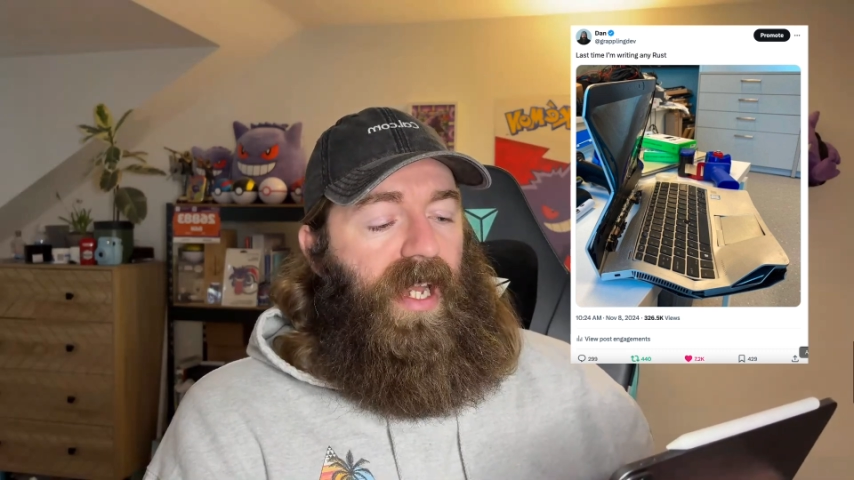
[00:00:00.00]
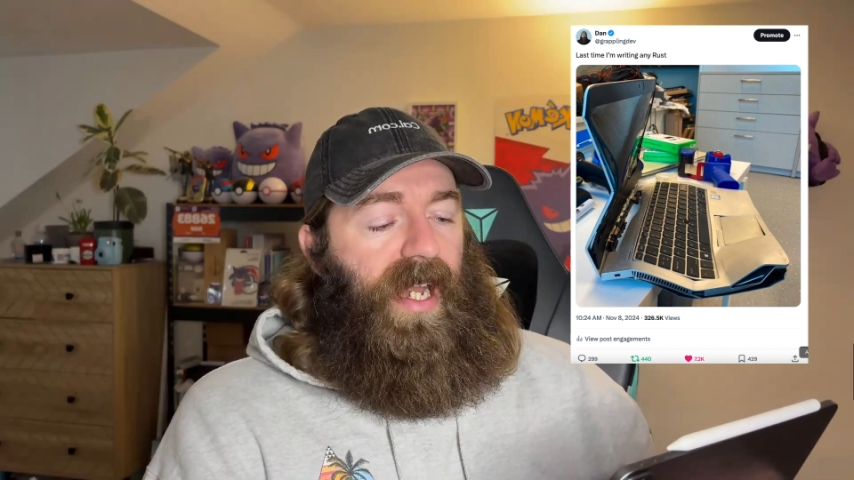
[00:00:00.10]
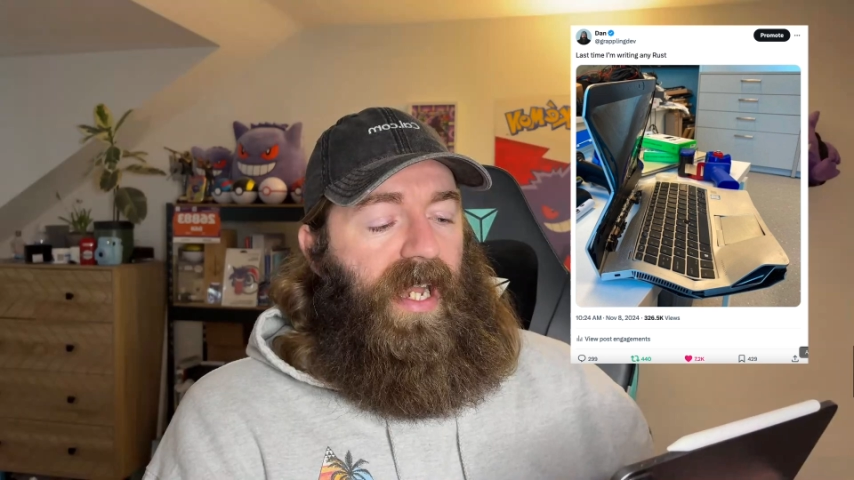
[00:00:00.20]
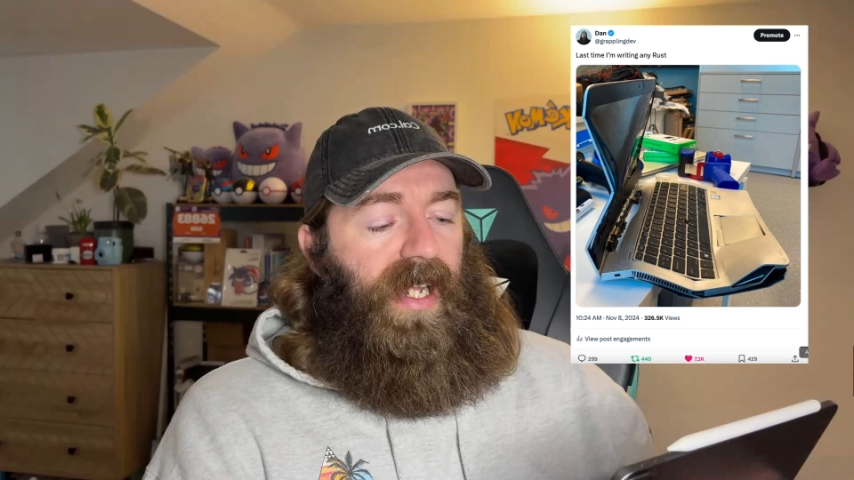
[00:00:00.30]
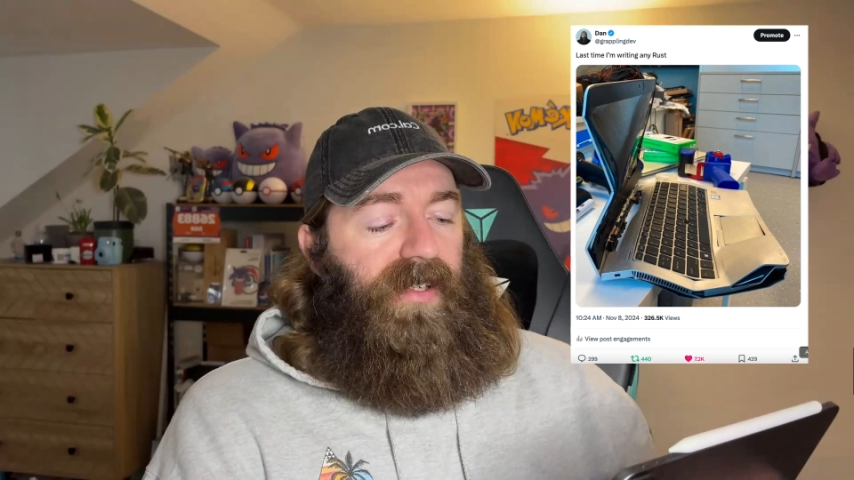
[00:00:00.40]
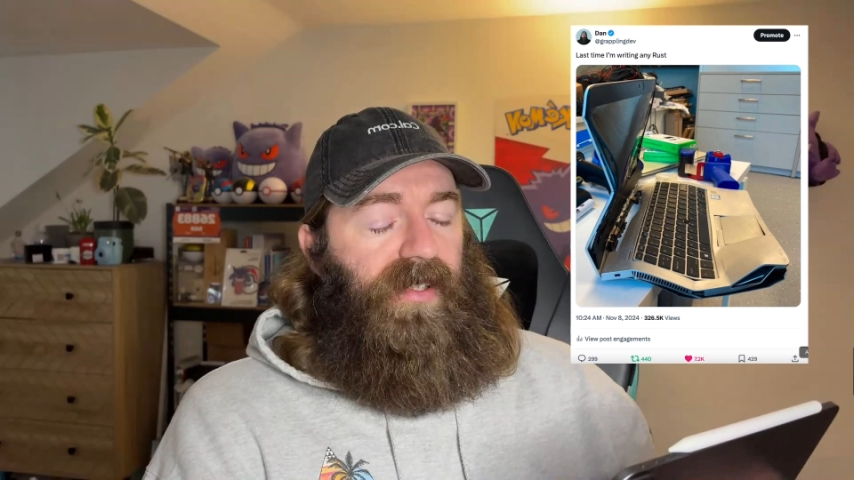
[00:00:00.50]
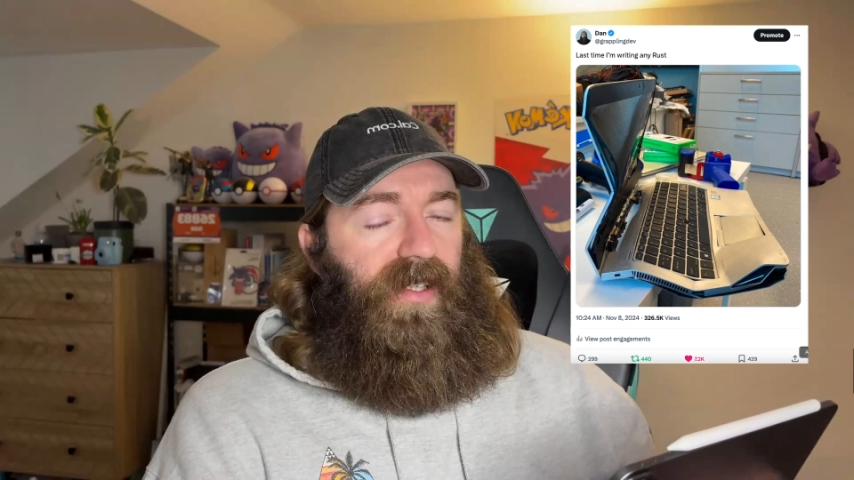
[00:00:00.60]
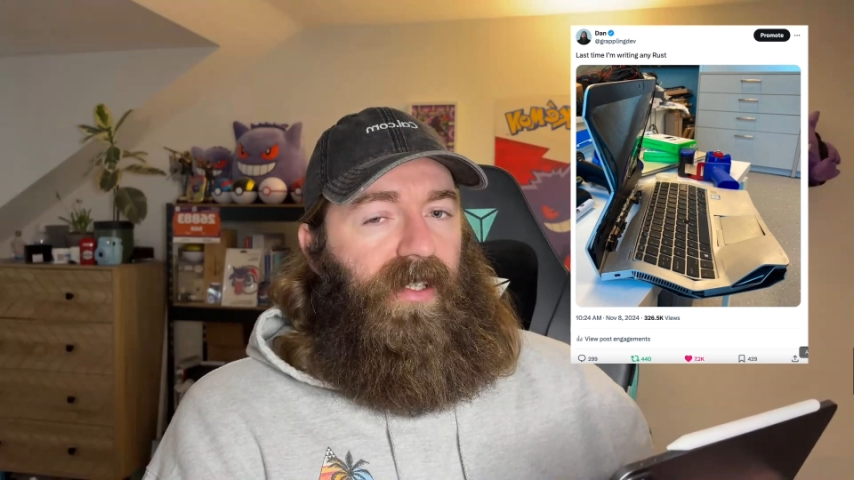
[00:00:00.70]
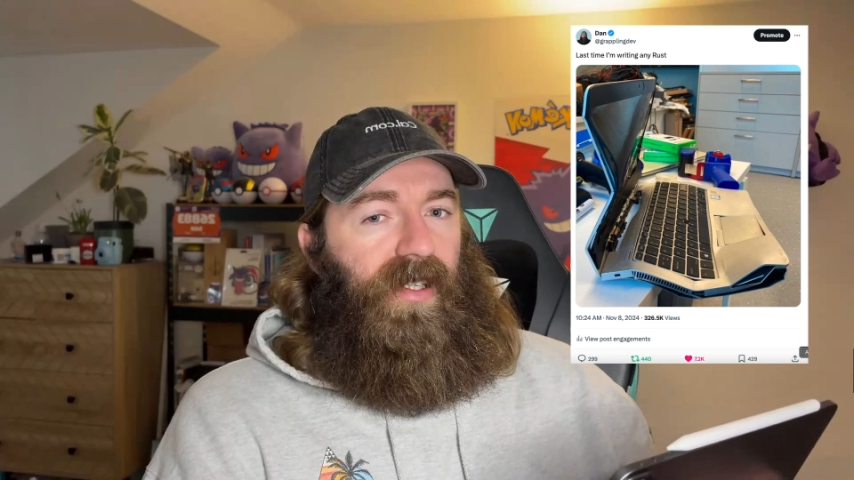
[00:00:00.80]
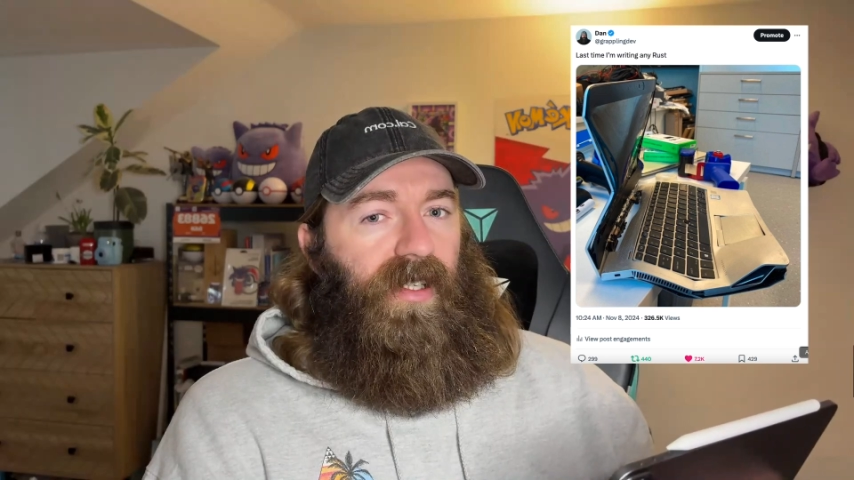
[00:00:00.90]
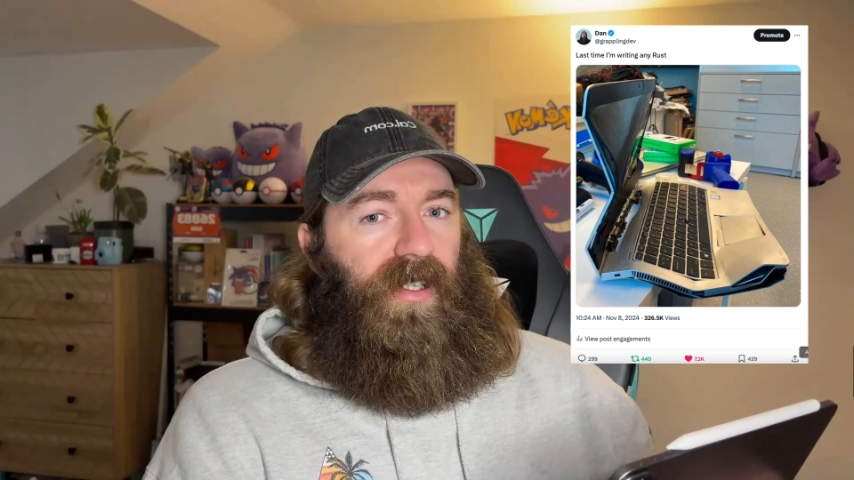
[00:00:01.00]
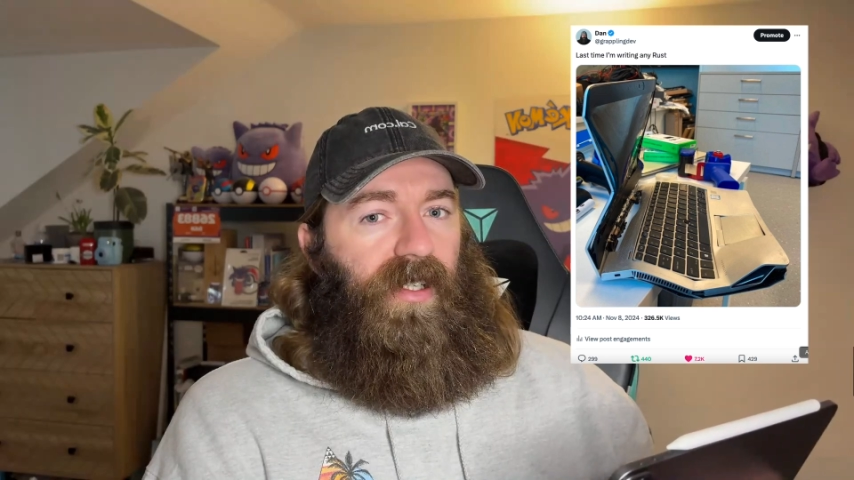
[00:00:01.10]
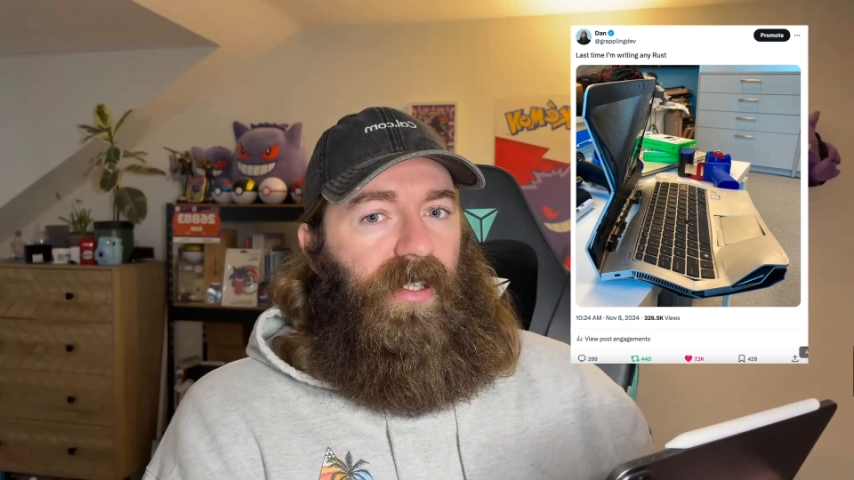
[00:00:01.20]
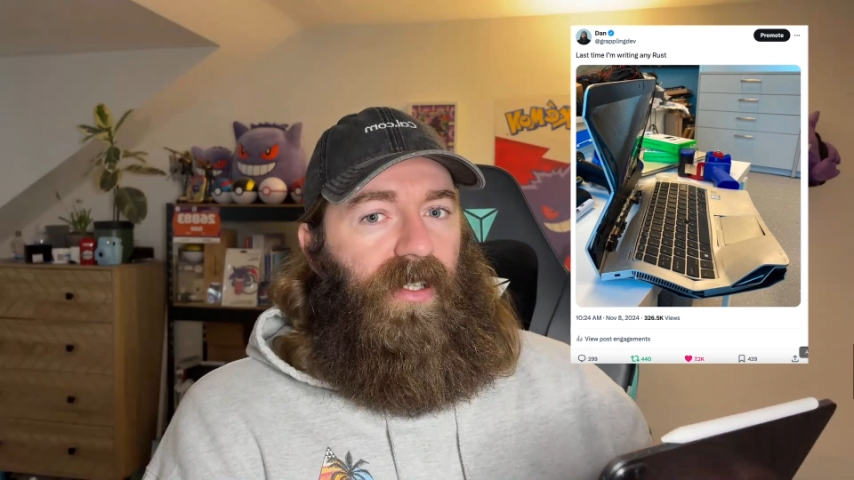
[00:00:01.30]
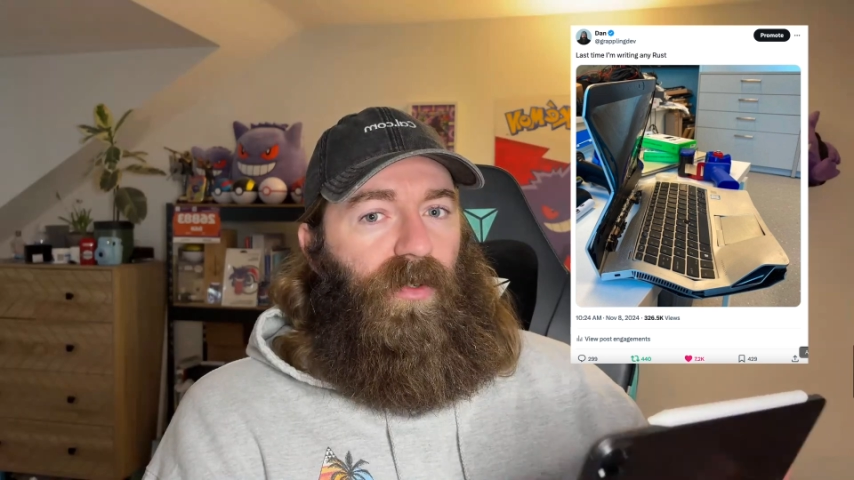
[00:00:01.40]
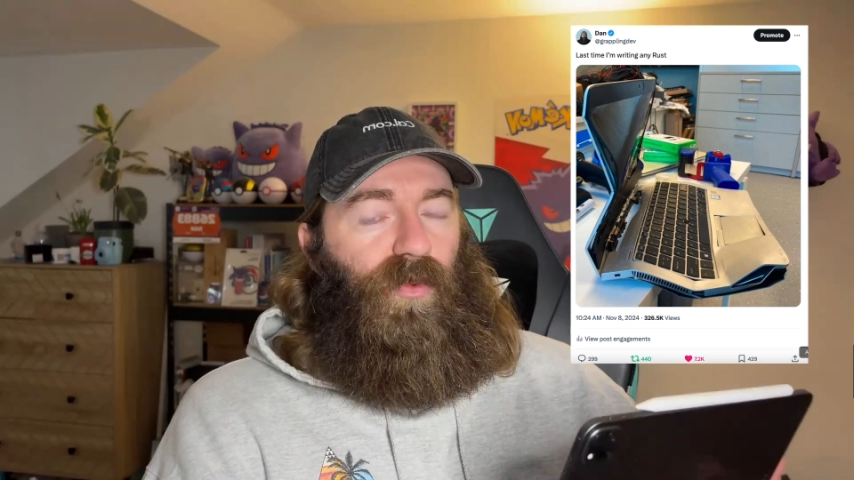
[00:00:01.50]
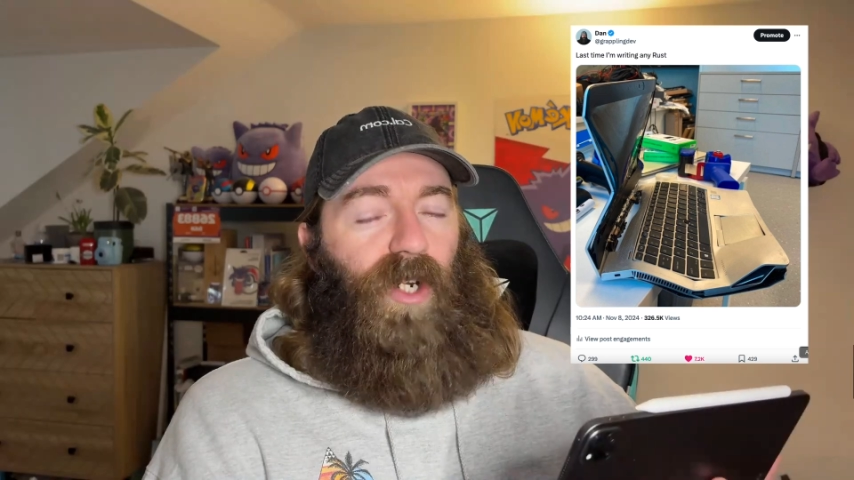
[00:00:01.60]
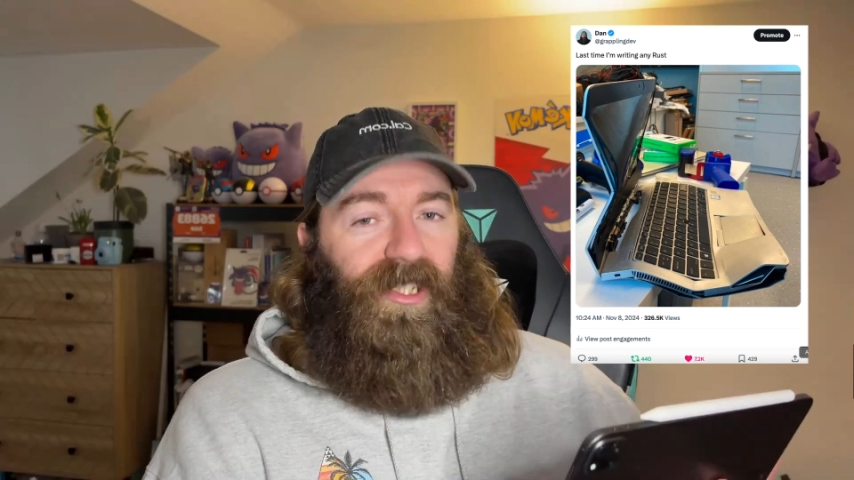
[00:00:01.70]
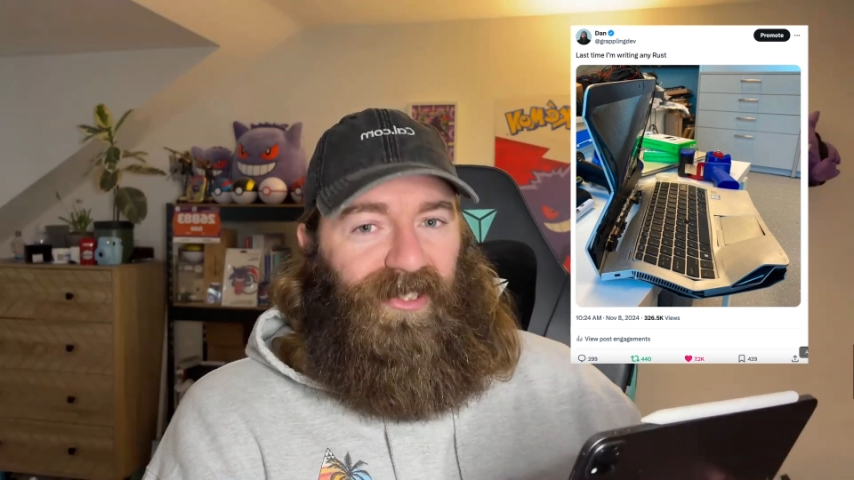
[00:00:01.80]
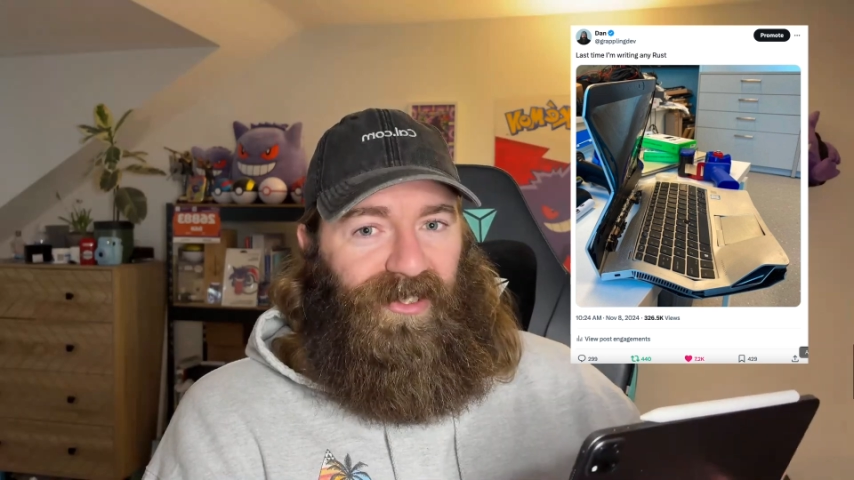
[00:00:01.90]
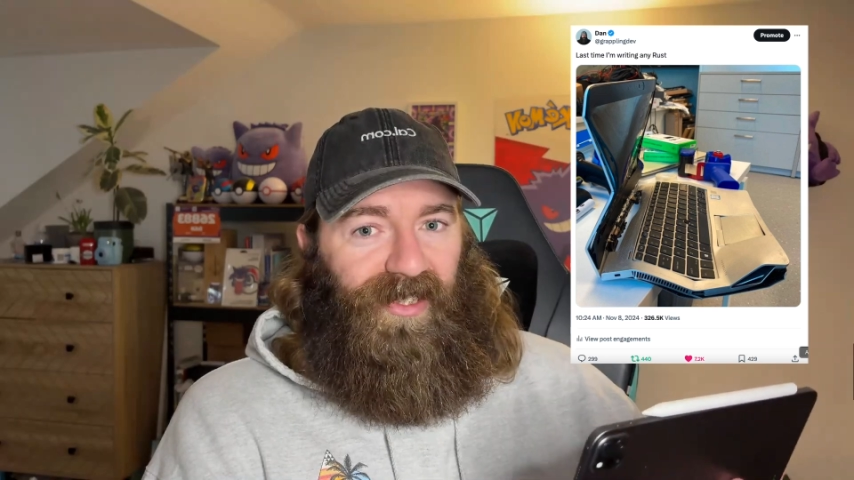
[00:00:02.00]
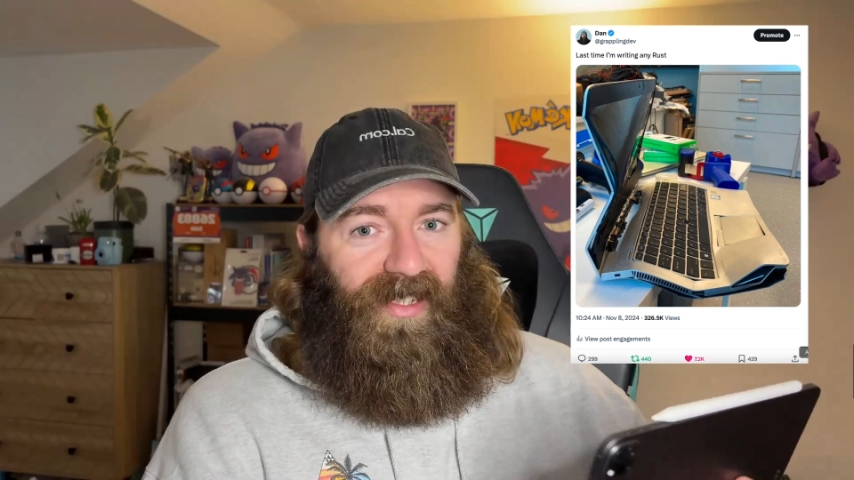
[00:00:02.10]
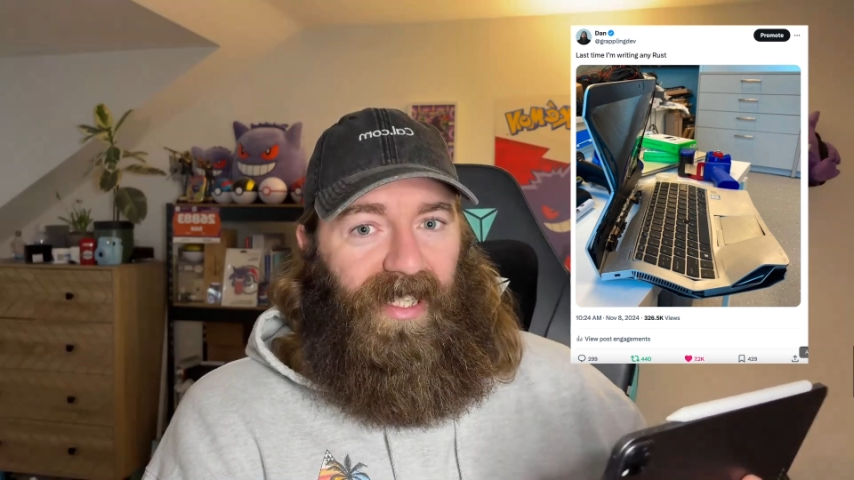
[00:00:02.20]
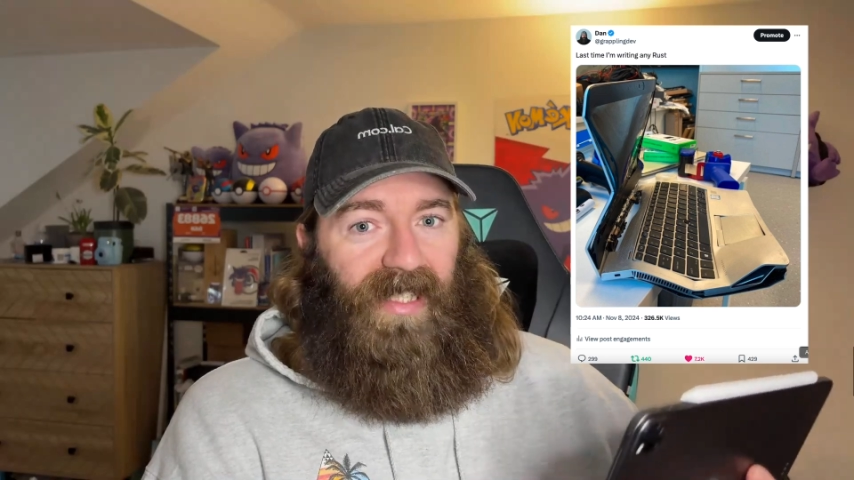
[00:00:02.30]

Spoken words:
and Rust,